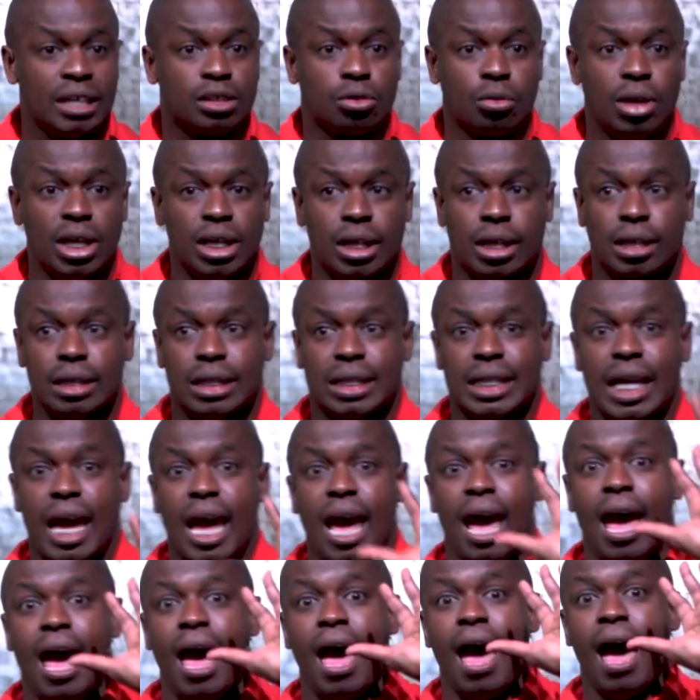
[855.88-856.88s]
where you can say,
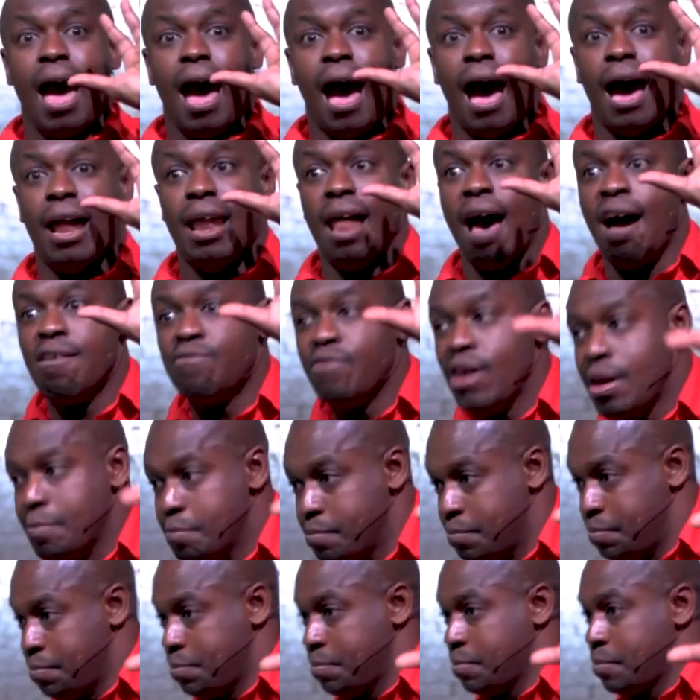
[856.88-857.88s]
I love him.
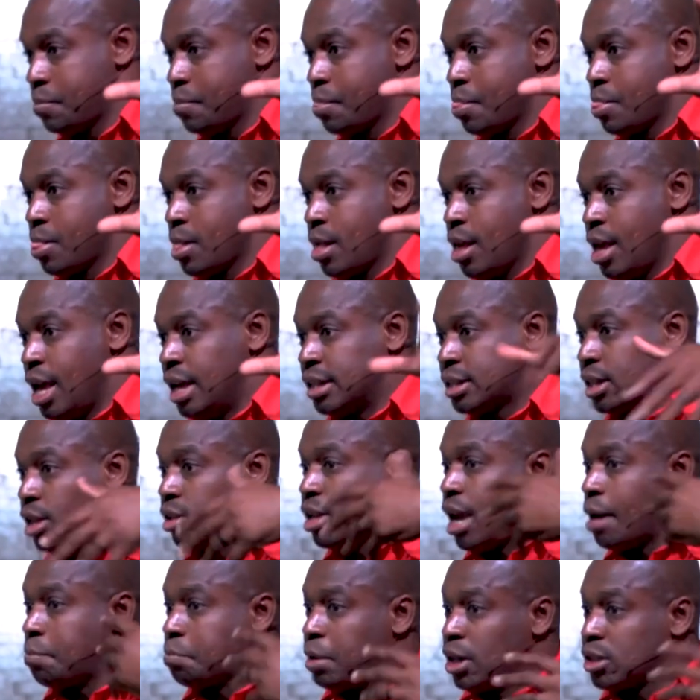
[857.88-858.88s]
And so the
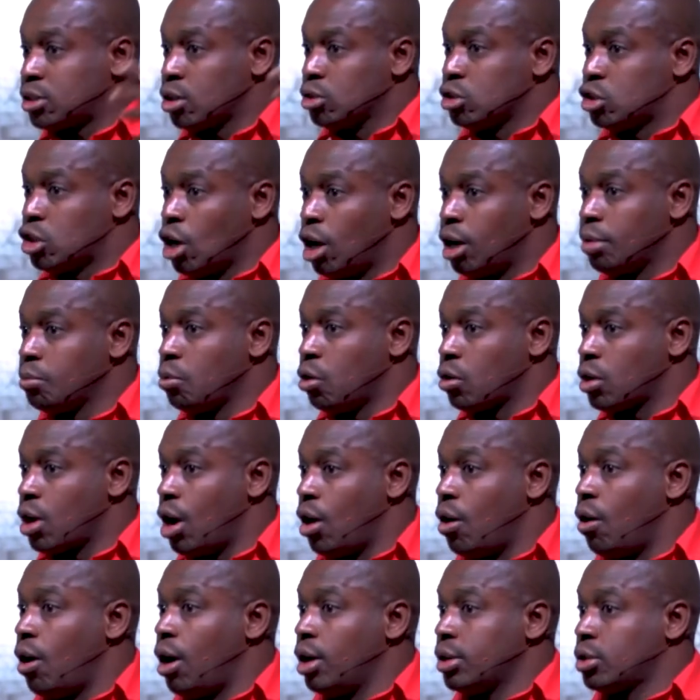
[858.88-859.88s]
Apostle John will
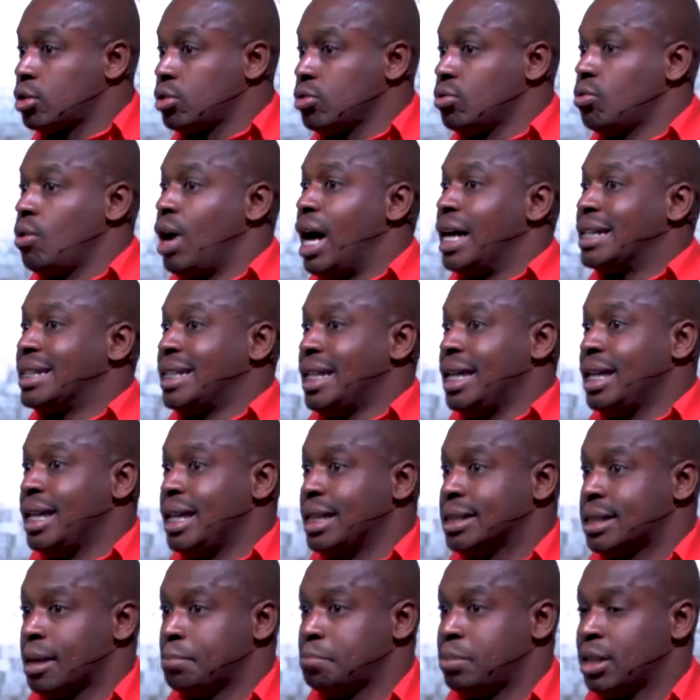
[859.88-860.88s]
go on to write in
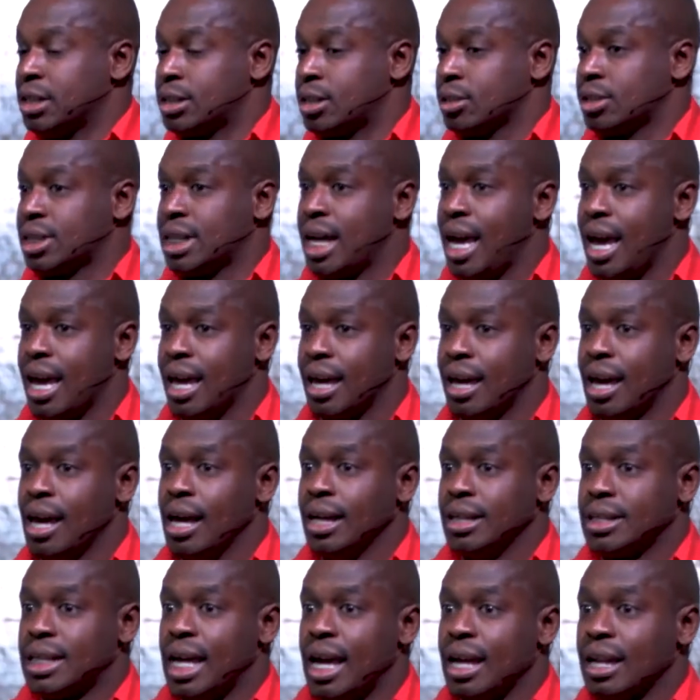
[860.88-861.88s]
his epistle saying,
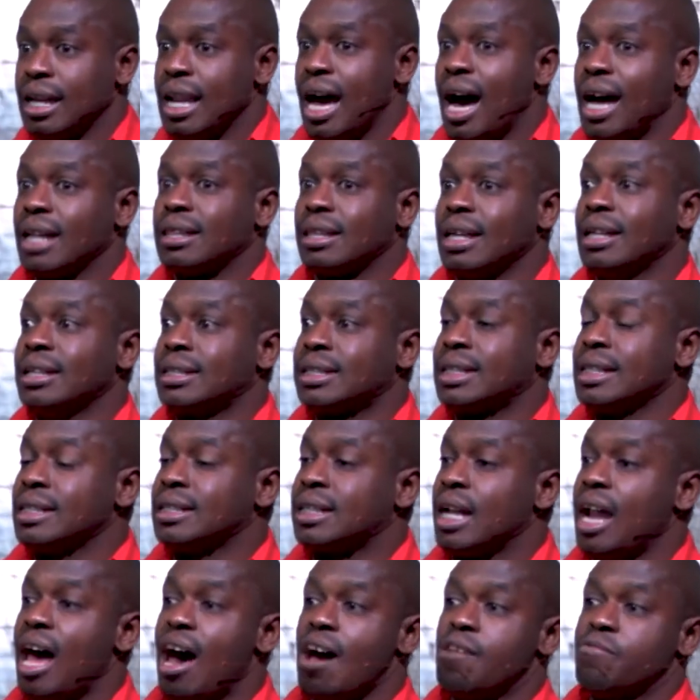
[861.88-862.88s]
now this is
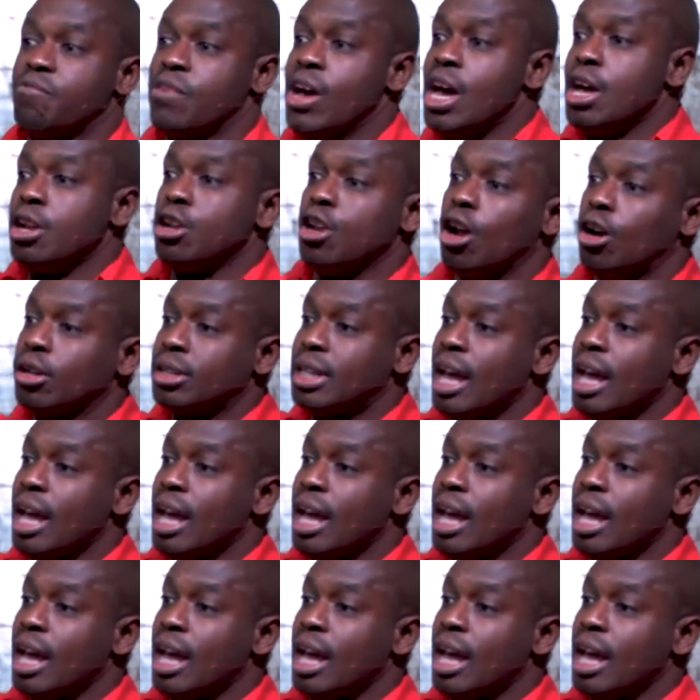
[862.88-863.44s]
love. Not